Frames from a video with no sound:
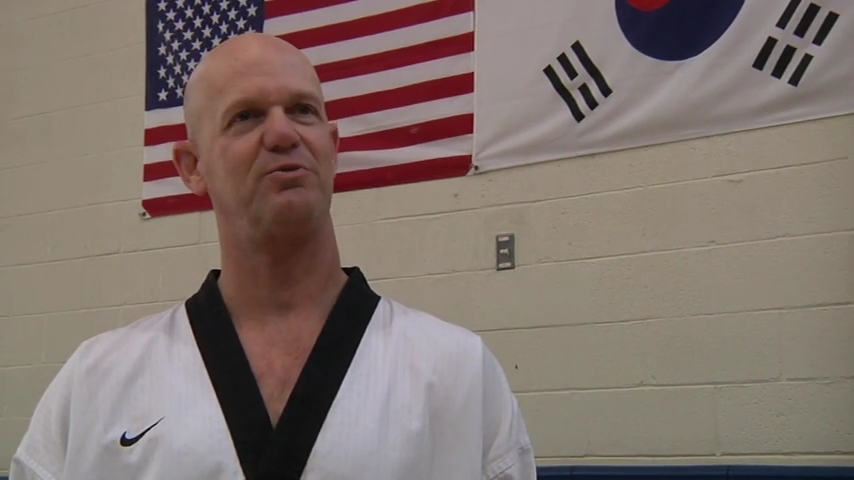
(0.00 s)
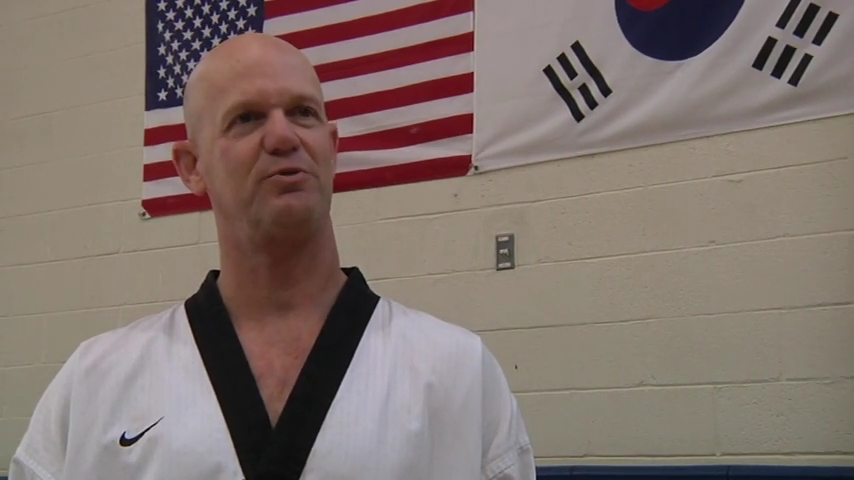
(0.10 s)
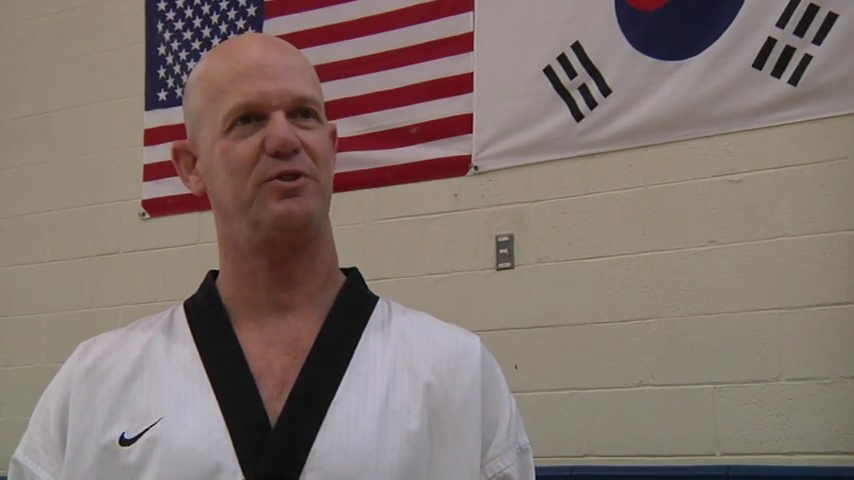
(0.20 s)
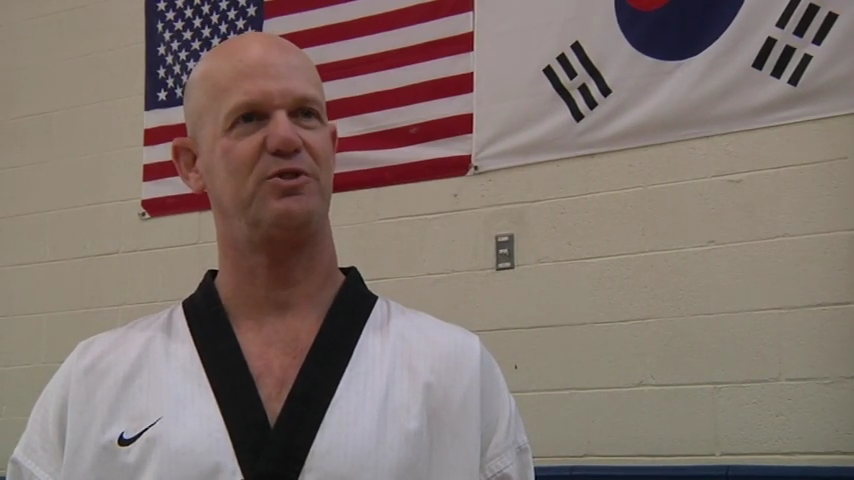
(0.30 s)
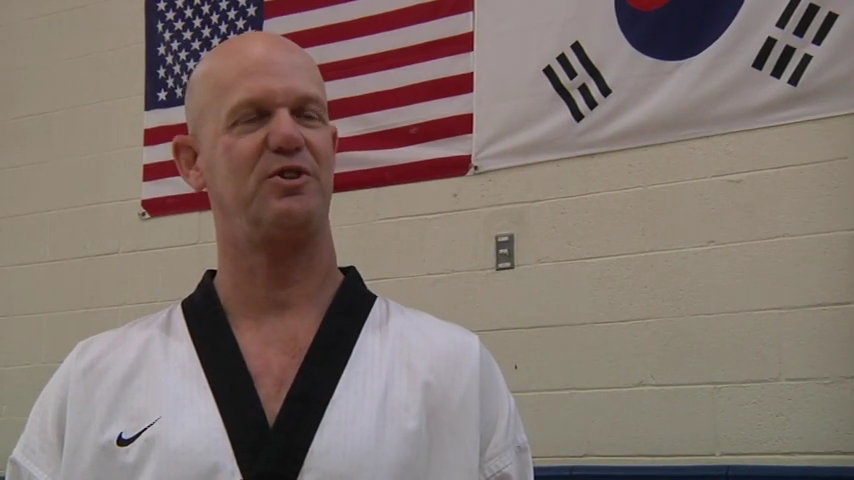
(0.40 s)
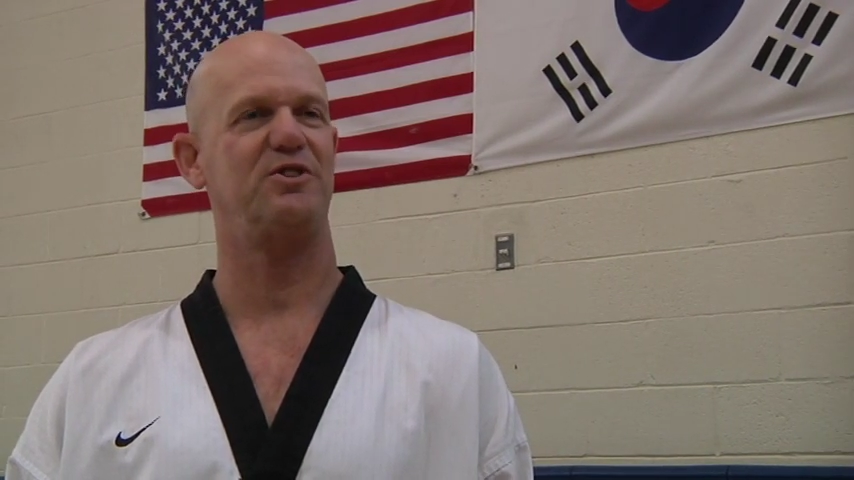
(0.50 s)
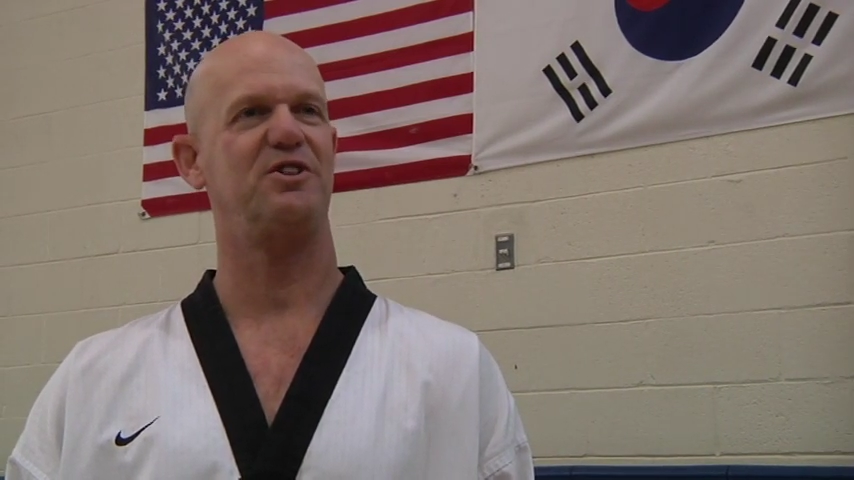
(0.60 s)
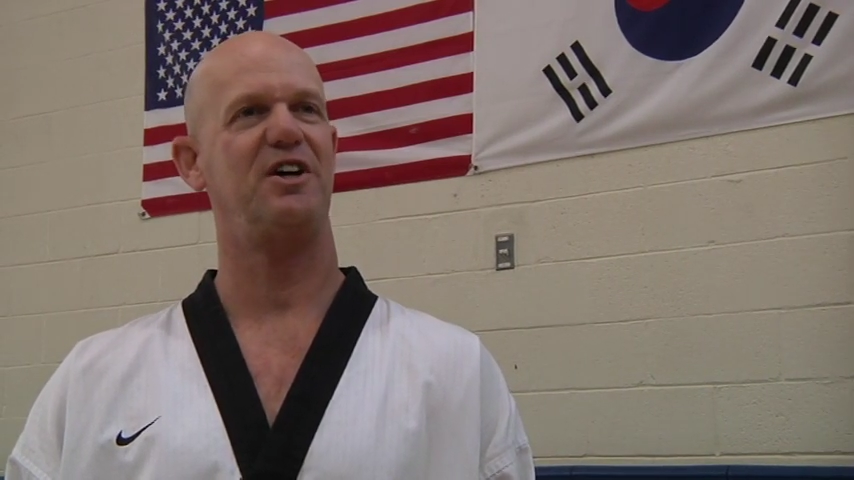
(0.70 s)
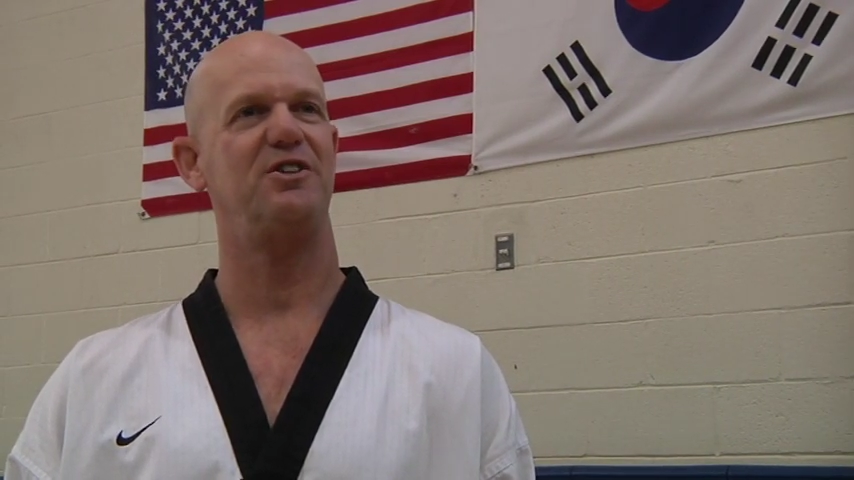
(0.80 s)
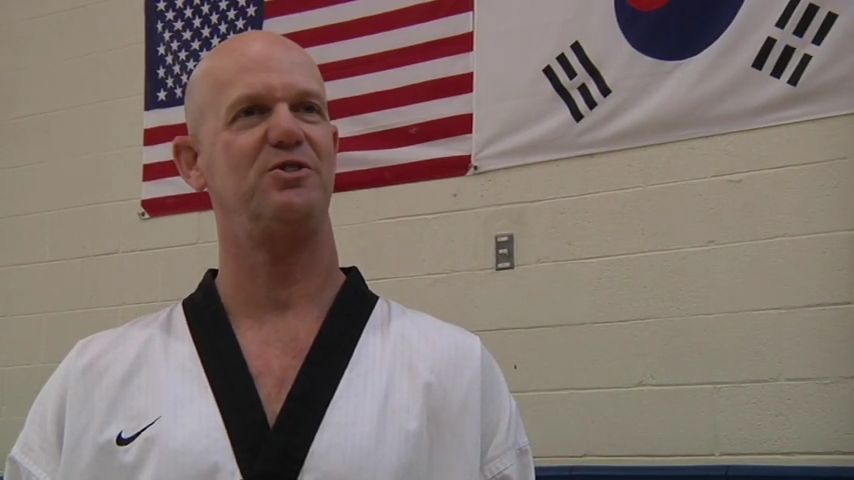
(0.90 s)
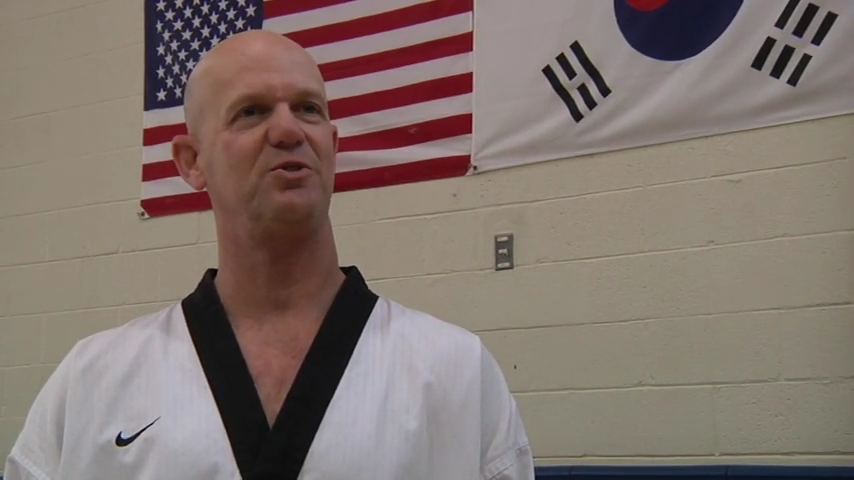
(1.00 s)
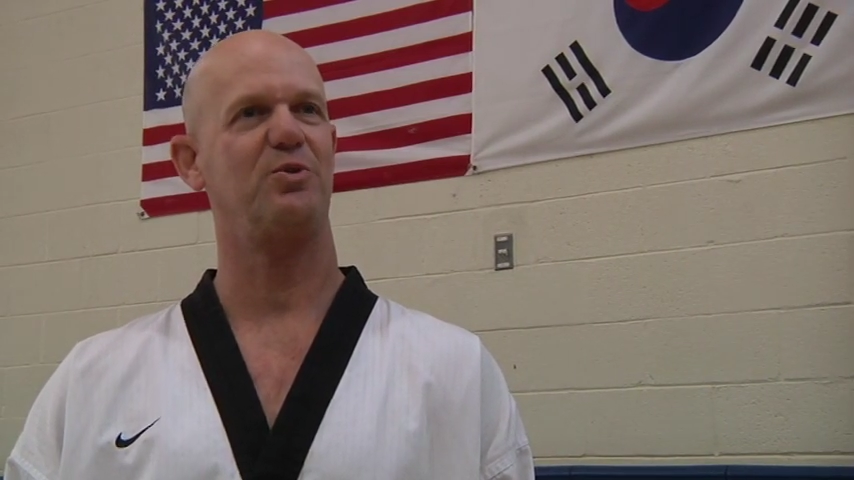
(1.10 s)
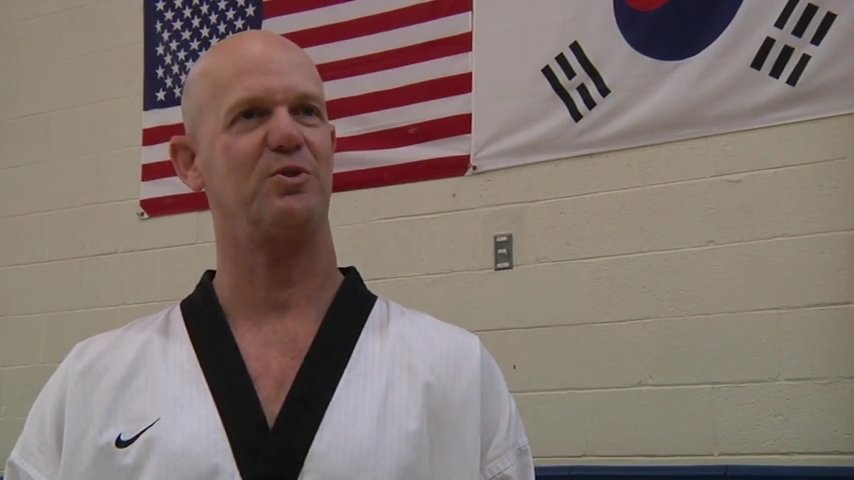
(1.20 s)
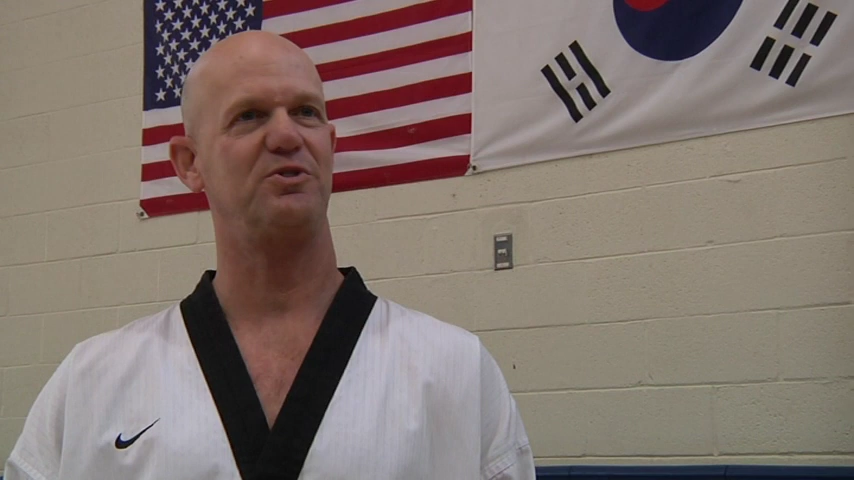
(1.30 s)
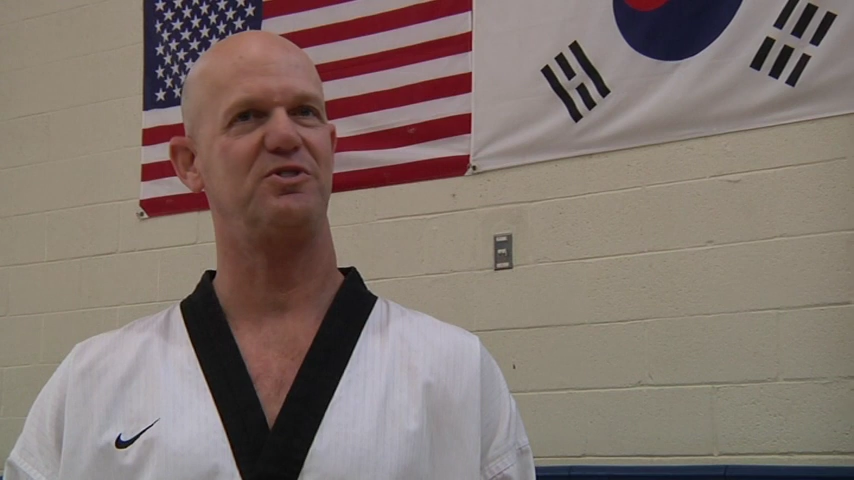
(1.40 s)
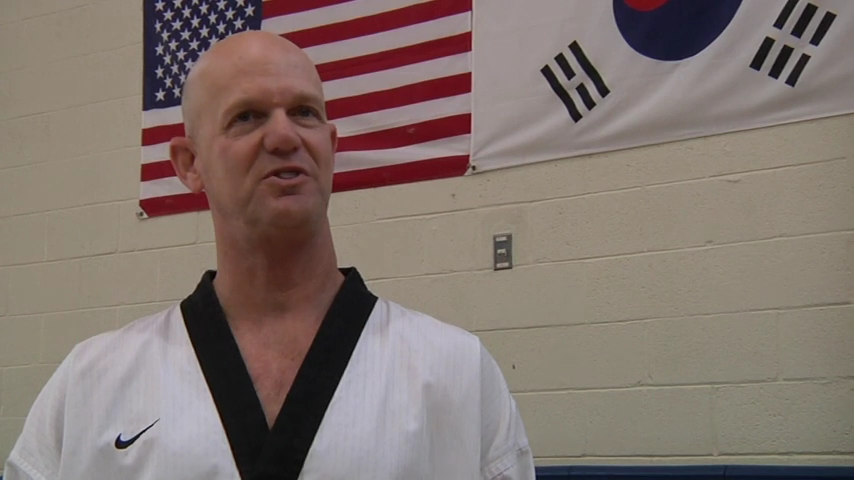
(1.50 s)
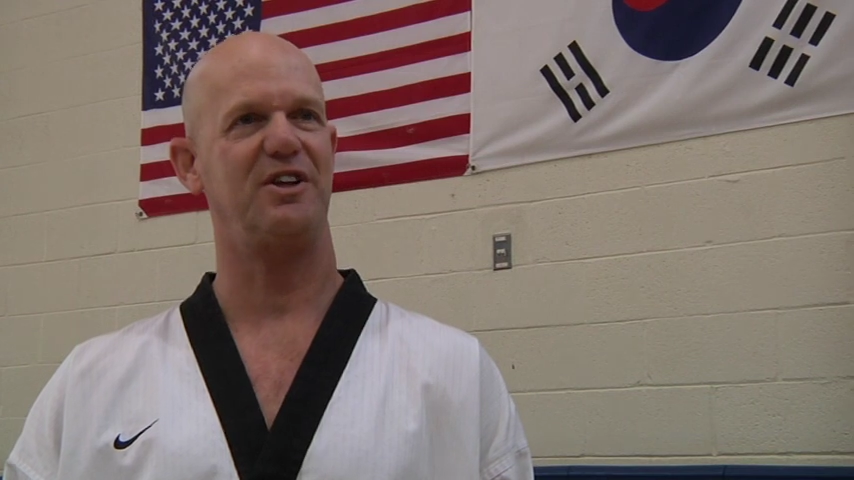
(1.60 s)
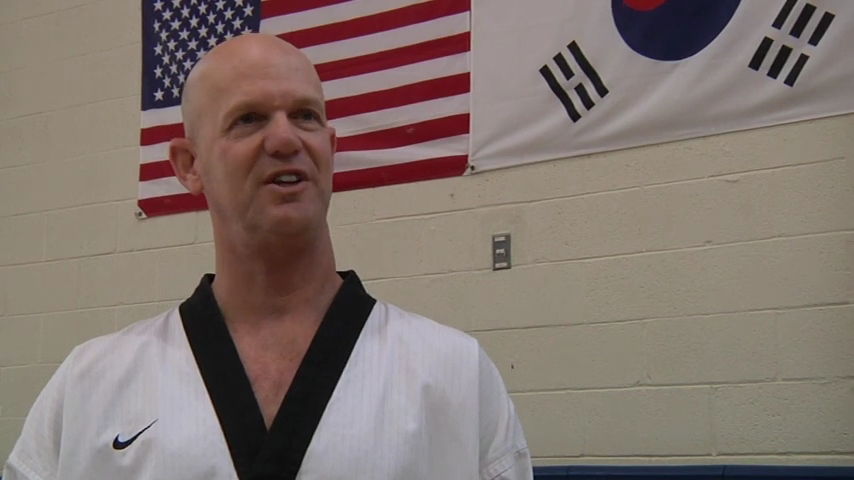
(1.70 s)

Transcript: for physical education courses